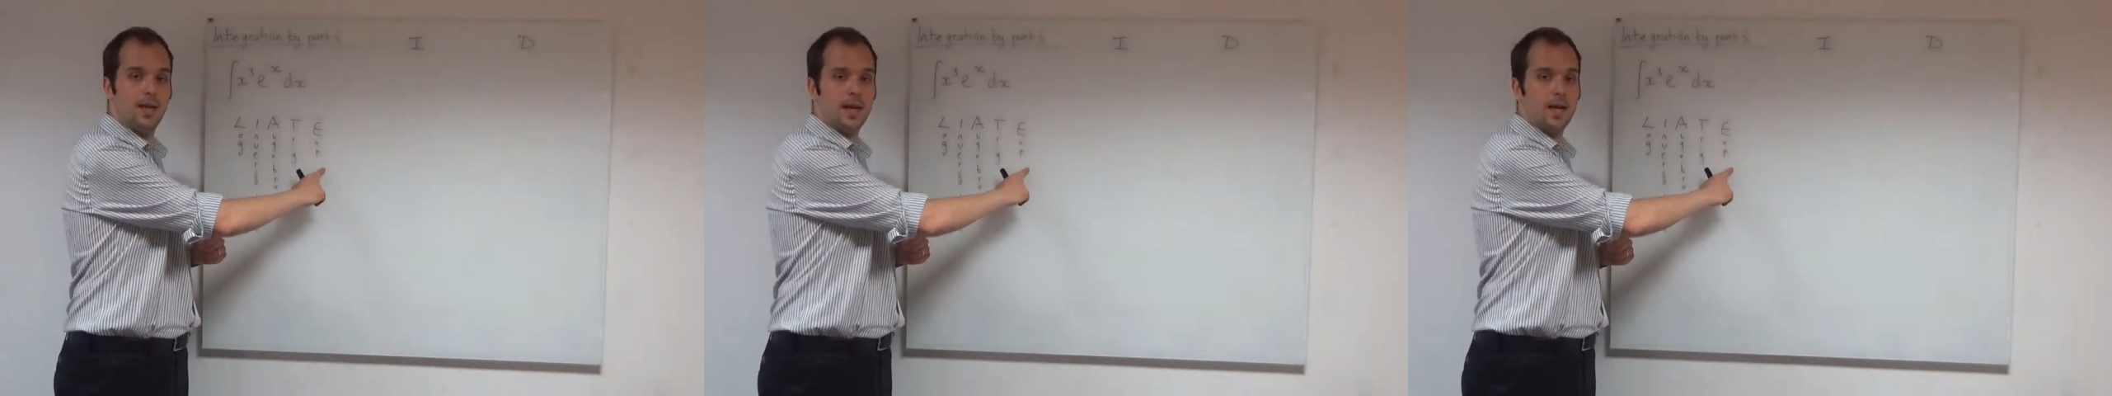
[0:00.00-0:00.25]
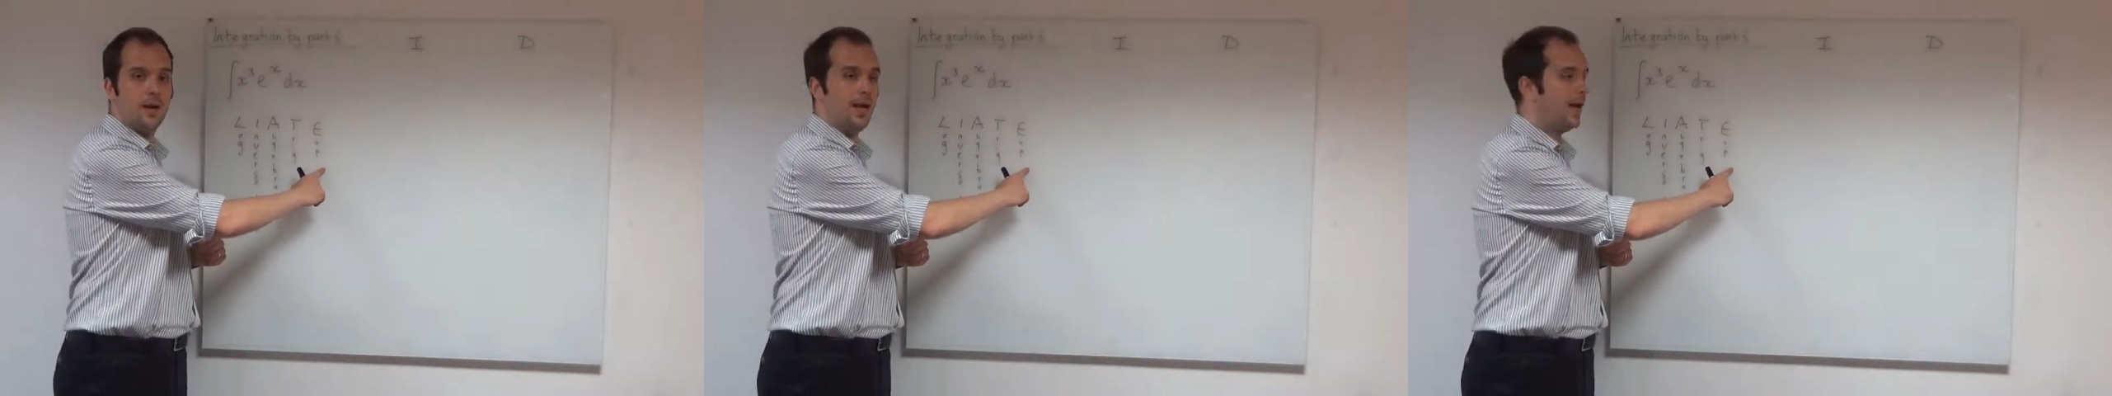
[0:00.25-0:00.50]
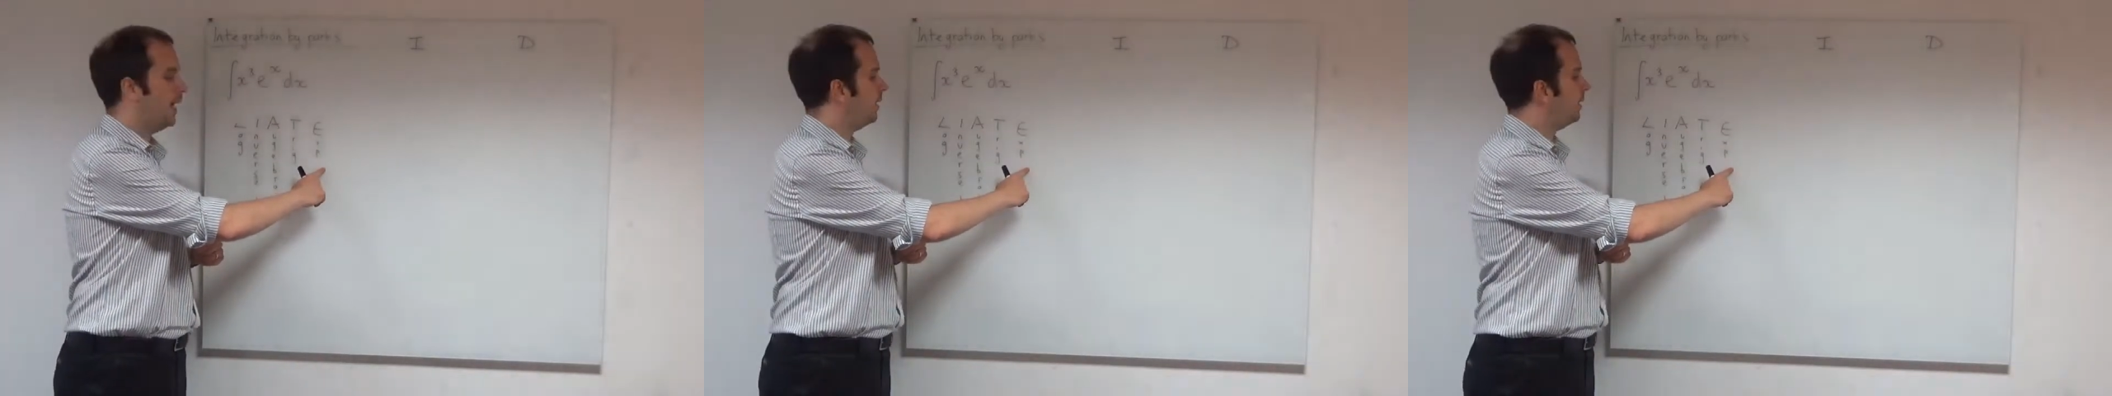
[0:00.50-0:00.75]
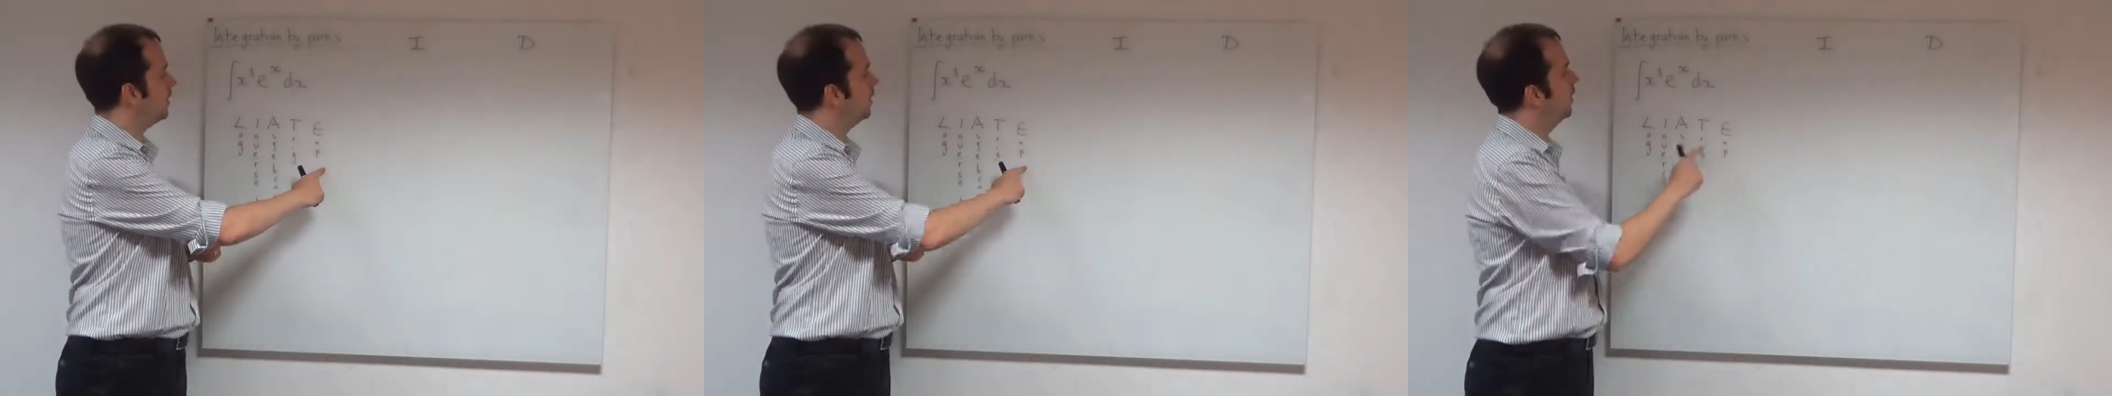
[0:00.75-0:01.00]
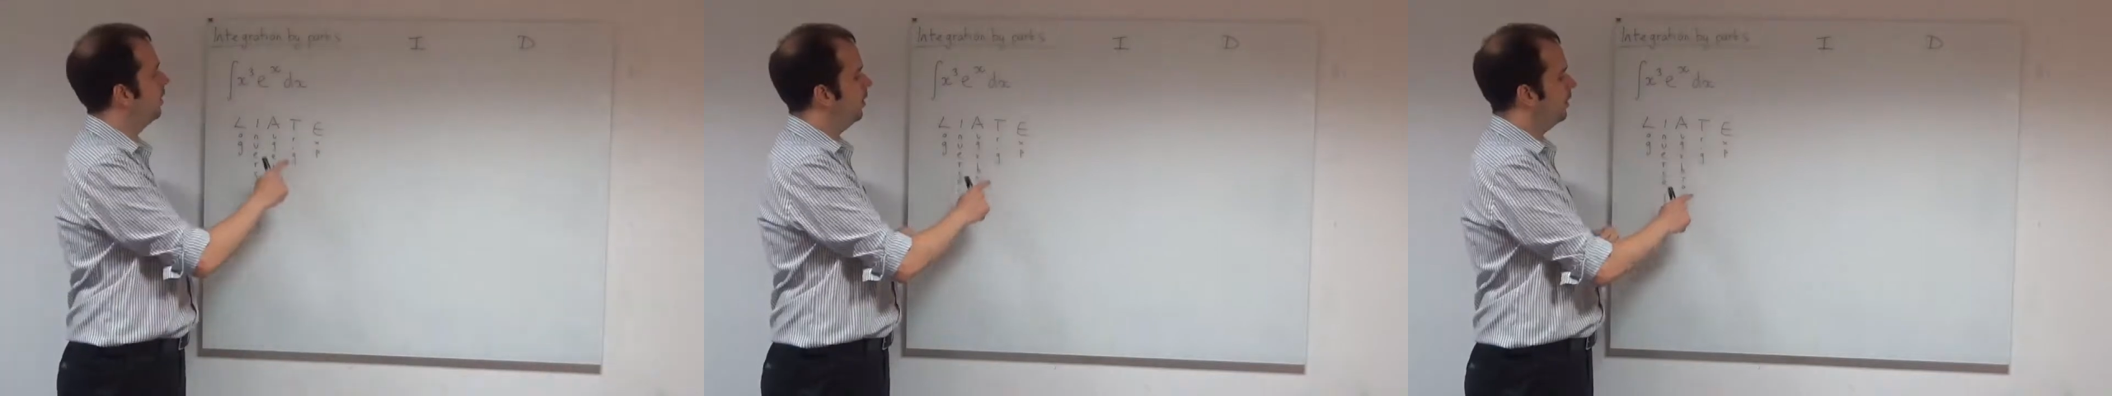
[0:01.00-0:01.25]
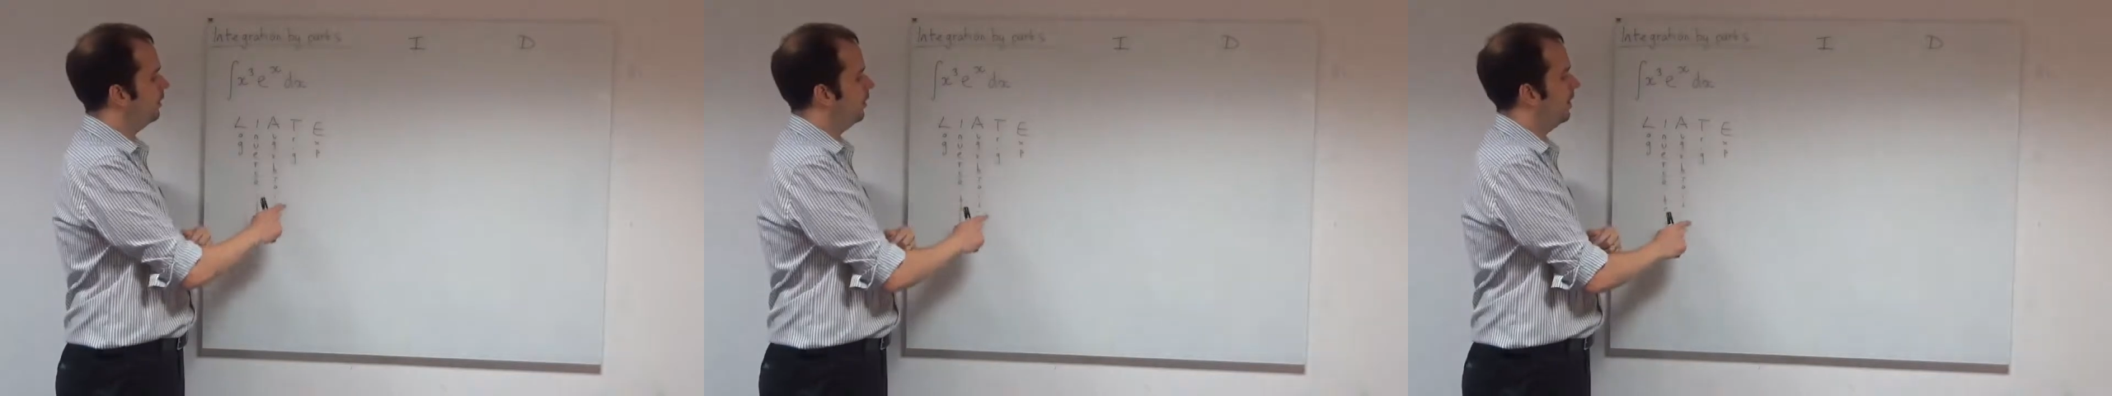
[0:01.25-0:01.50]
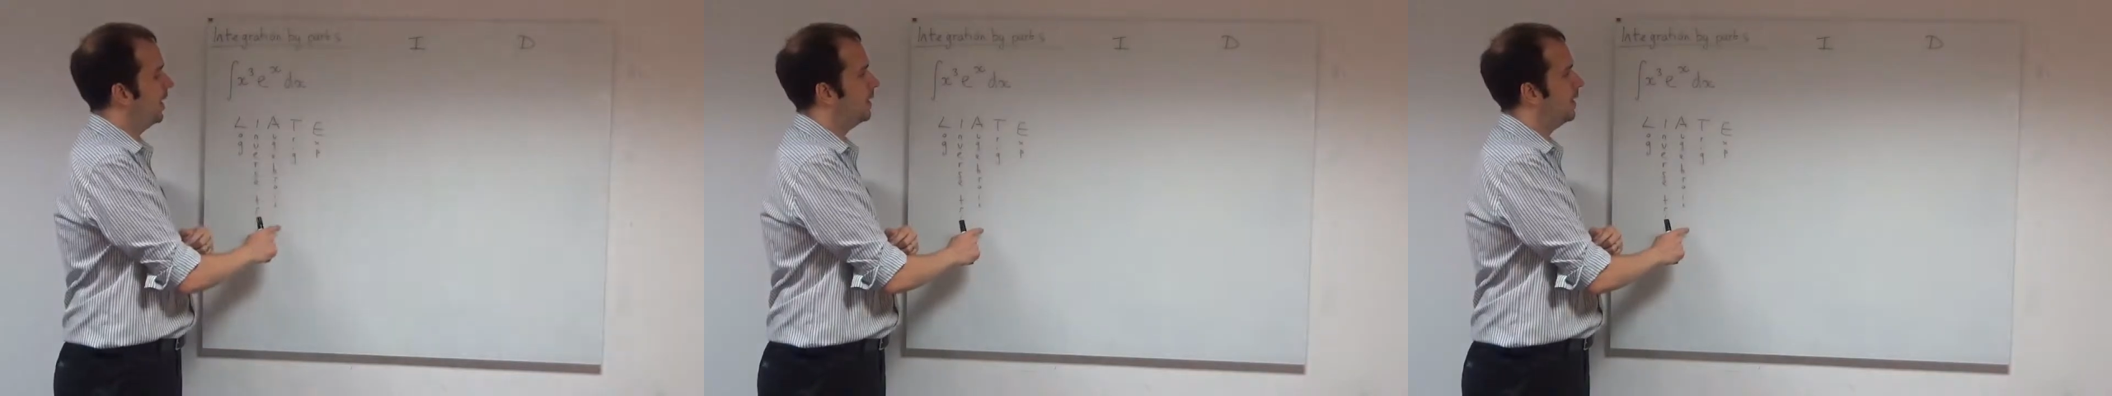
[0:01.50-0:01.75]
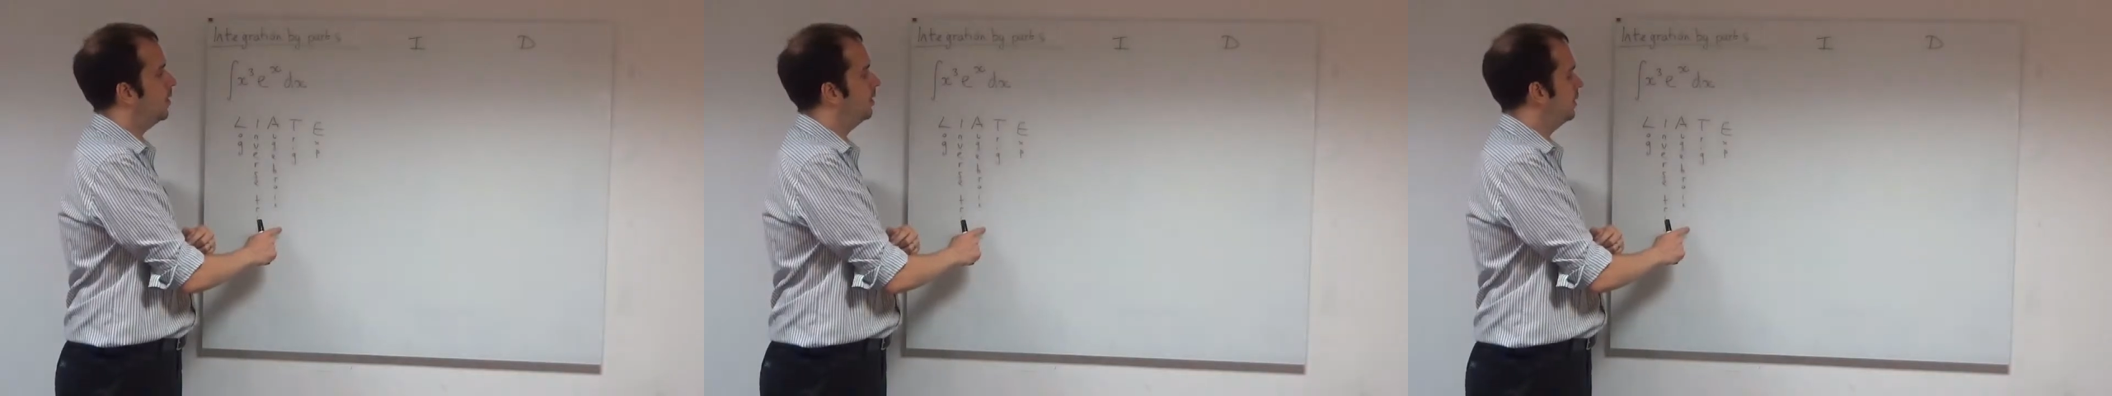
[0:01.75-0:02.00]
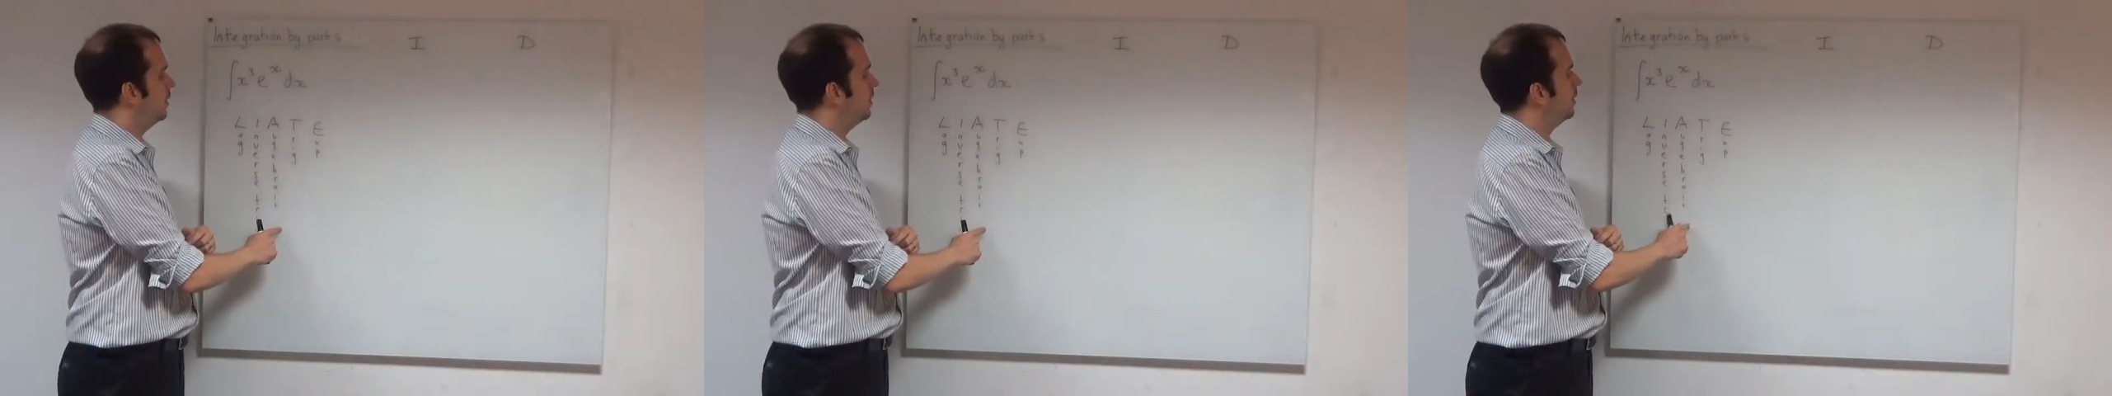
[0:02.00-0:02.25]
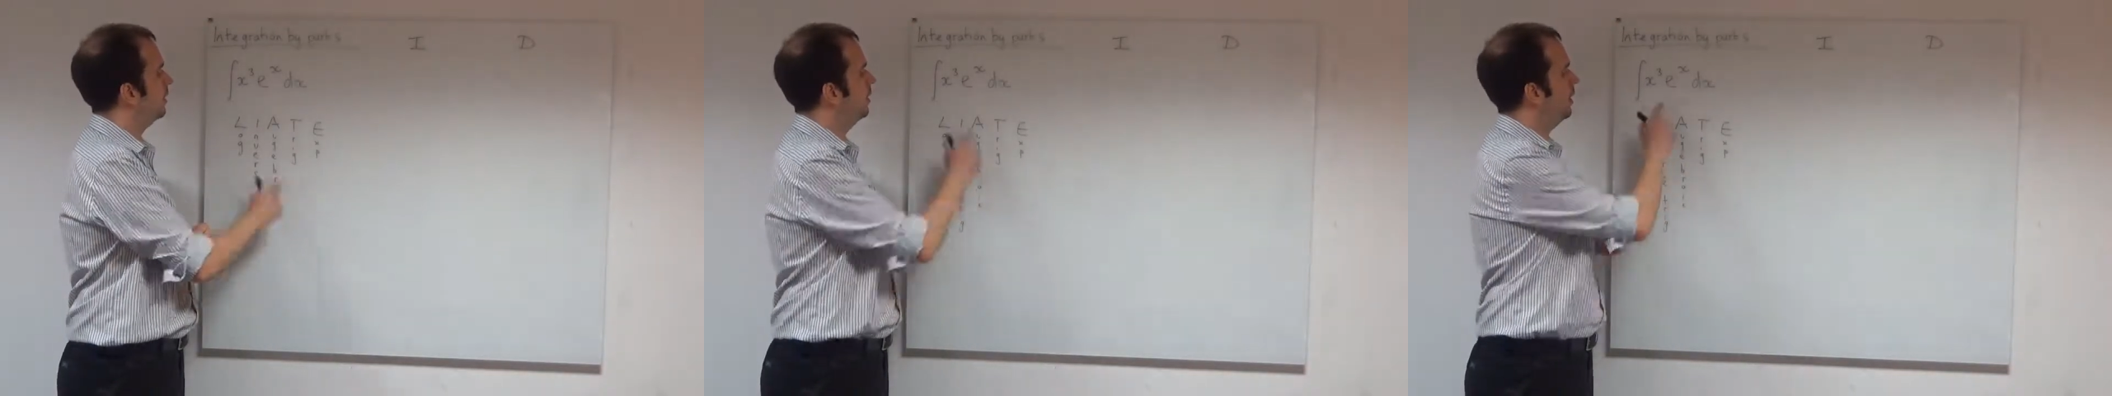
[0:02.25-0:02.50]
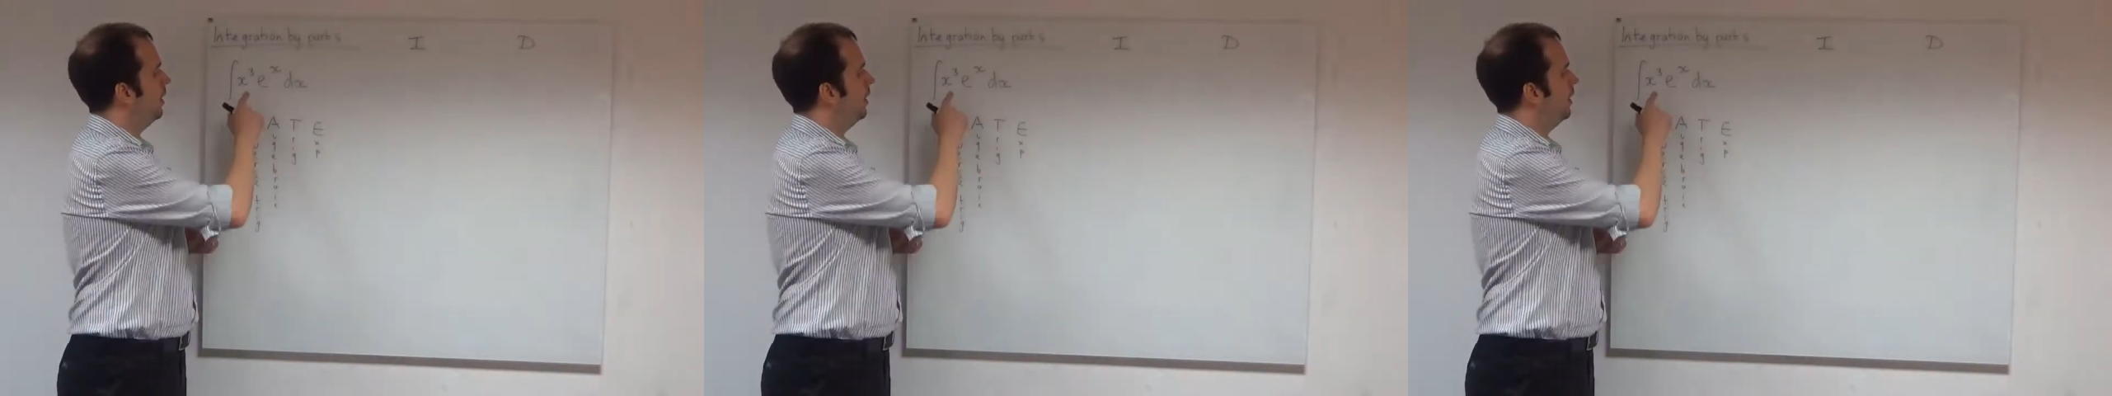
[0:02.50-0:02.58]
in our lie8, so that tells us